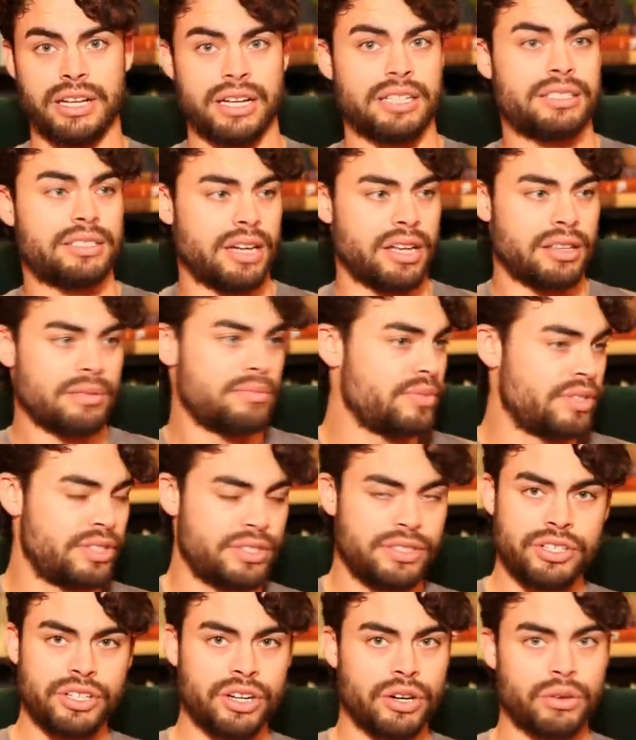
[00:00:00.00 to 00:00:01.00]
I saw them,
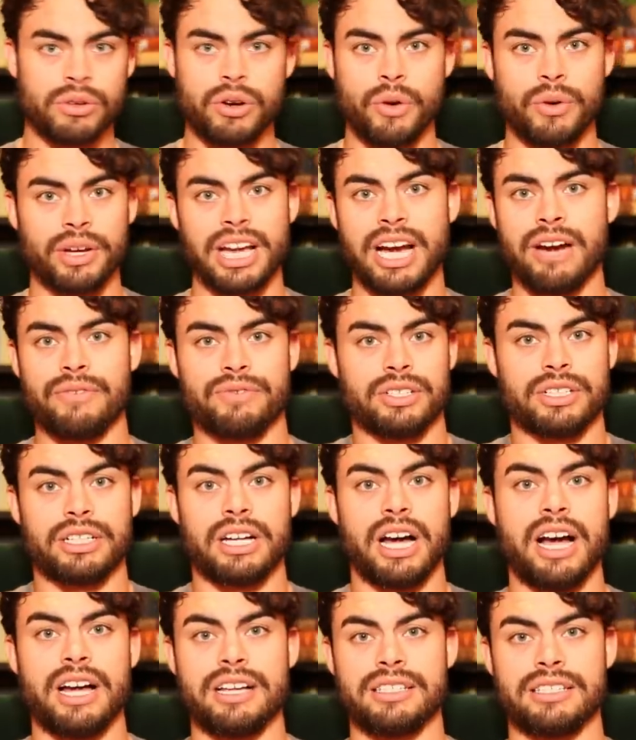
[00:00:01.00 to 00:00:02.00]
you know, going after
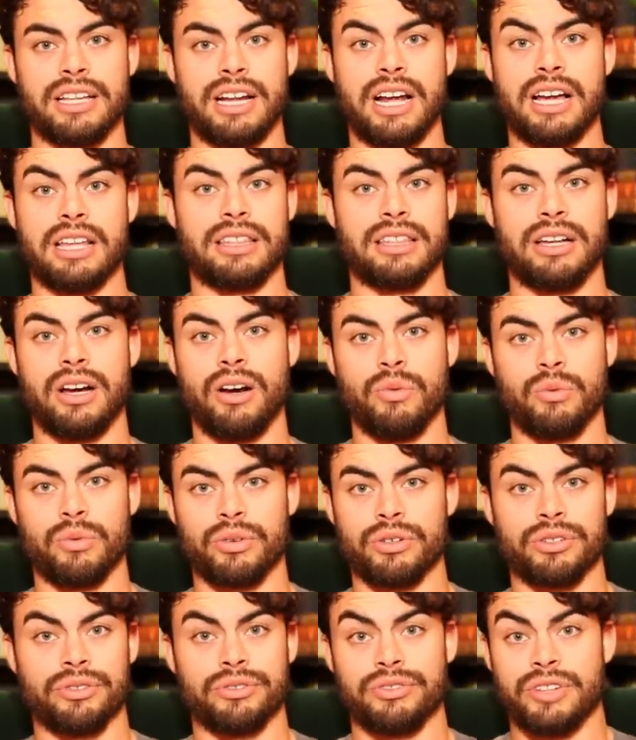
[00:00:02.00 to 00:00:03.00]
guys that I thought
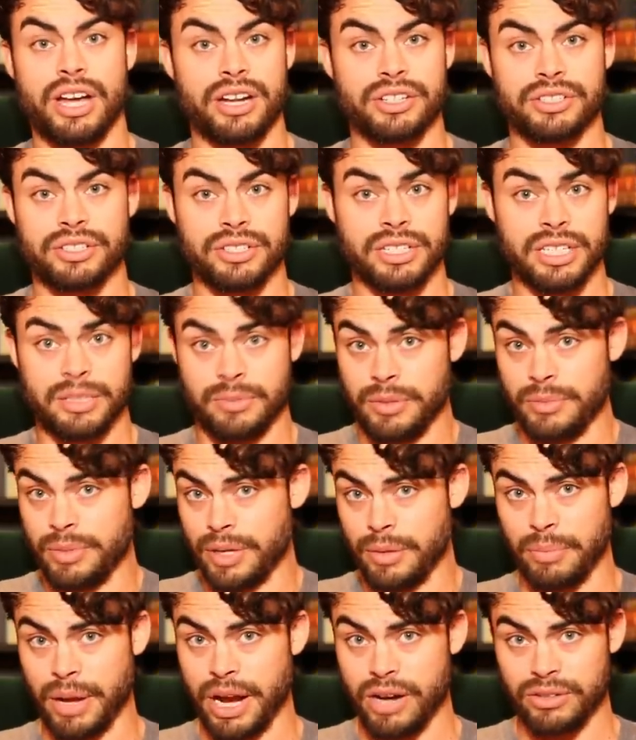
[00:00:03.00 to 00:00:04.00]
were not as good as me,
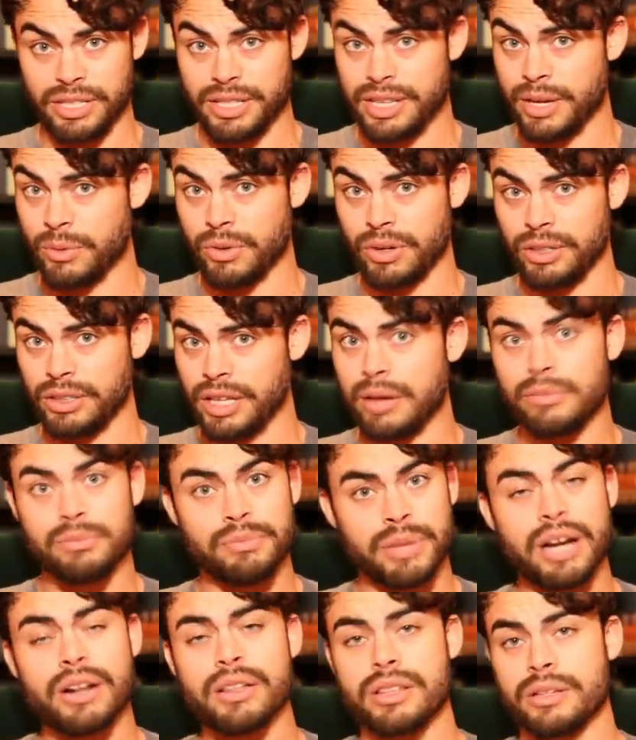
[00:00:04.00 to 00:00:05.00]
but apparently they were a lot
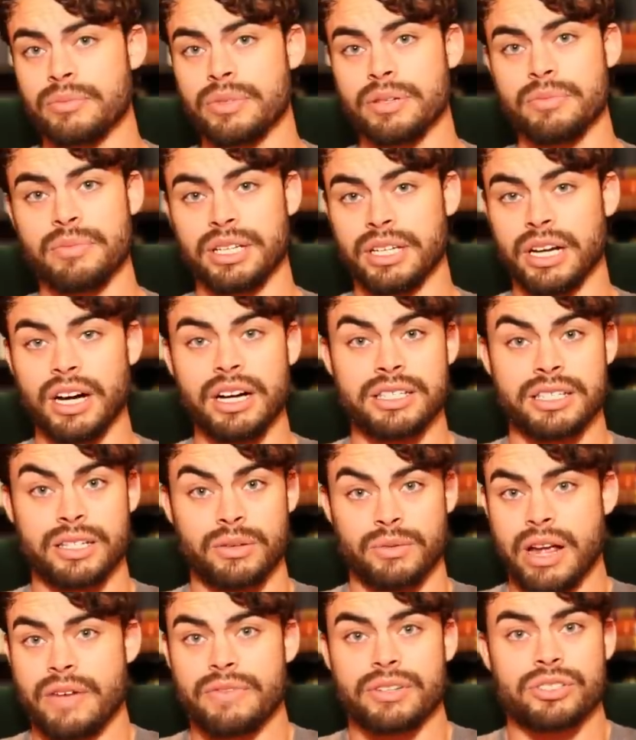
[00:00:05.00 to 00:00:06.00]
better than me because they
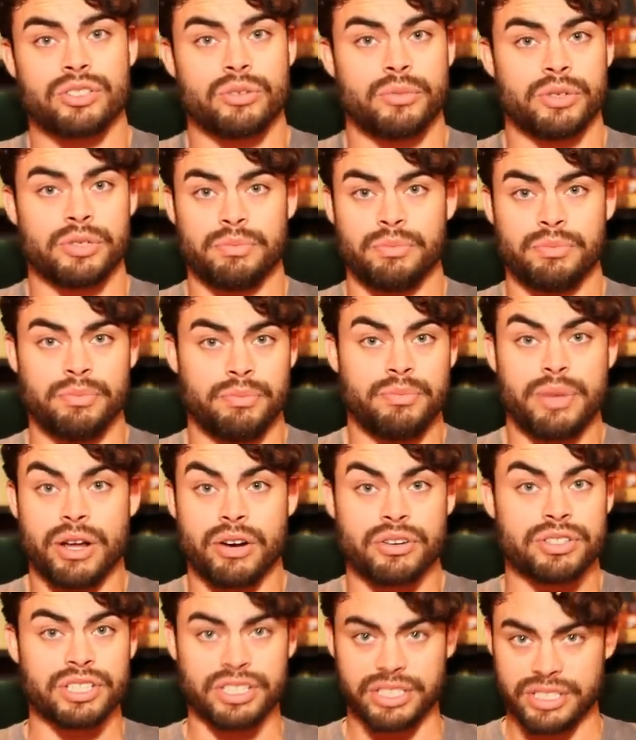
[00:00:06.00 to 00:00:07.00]
were having so much
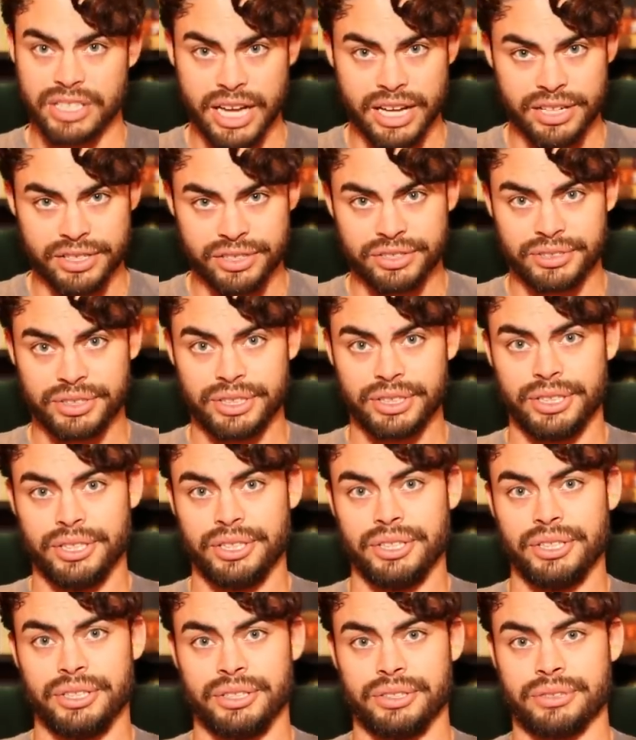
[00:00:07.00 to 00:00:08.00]
better success
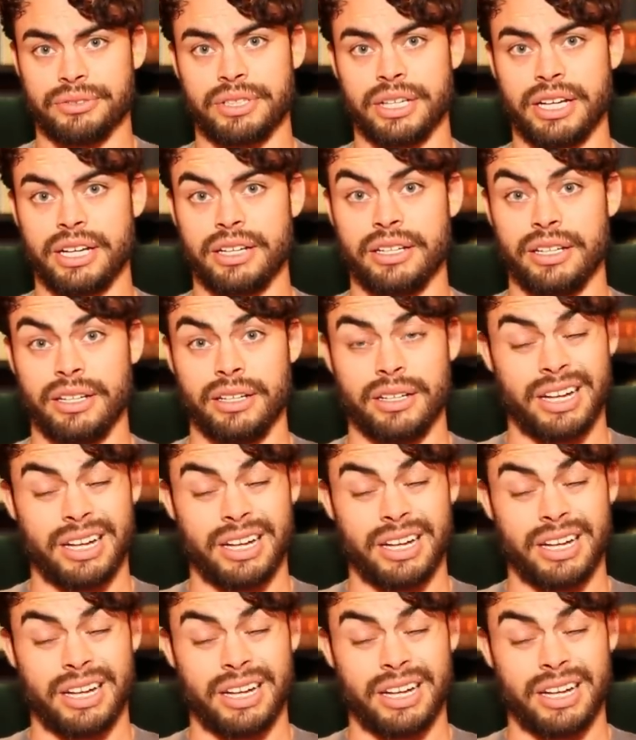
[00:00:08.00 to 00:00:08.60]
okay?